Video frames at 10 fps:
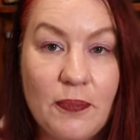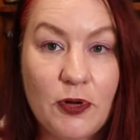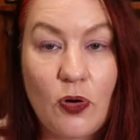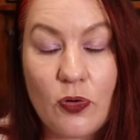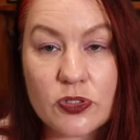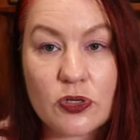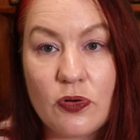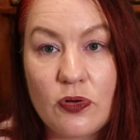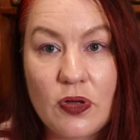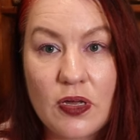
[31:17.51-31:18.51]
But
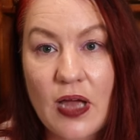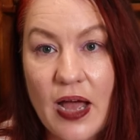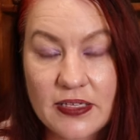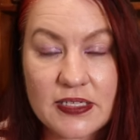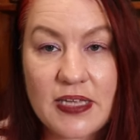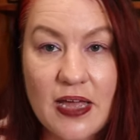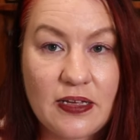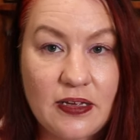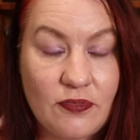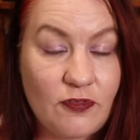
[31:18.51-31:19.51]
also
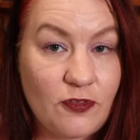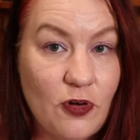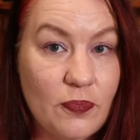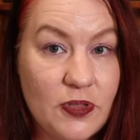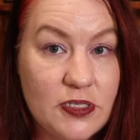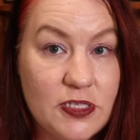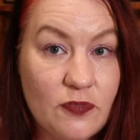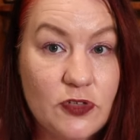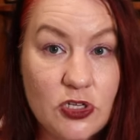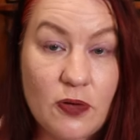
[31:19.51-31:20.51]
understanding from this
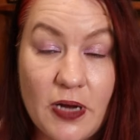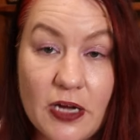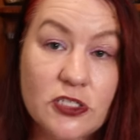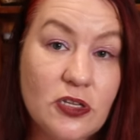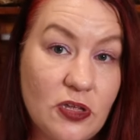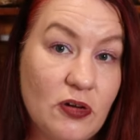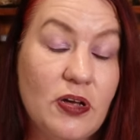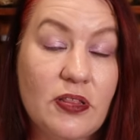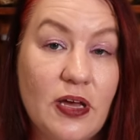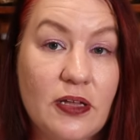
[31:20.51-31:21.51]
self-determination
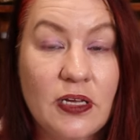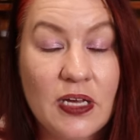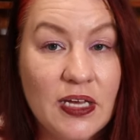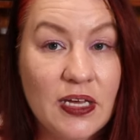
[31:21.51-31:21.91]
theory that